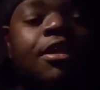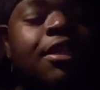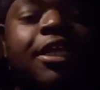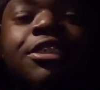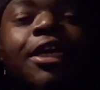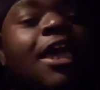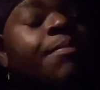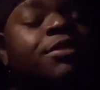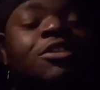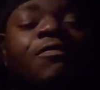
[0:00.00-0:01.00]
they said it
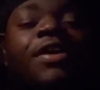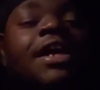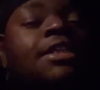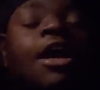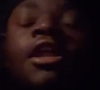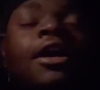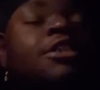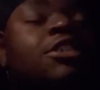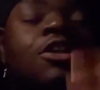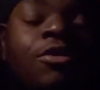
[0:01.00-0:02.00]
happened so fast. All I
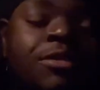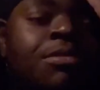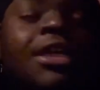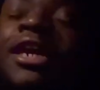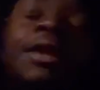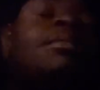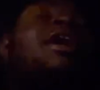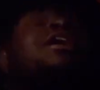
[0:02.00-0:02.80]
just know is me hitting my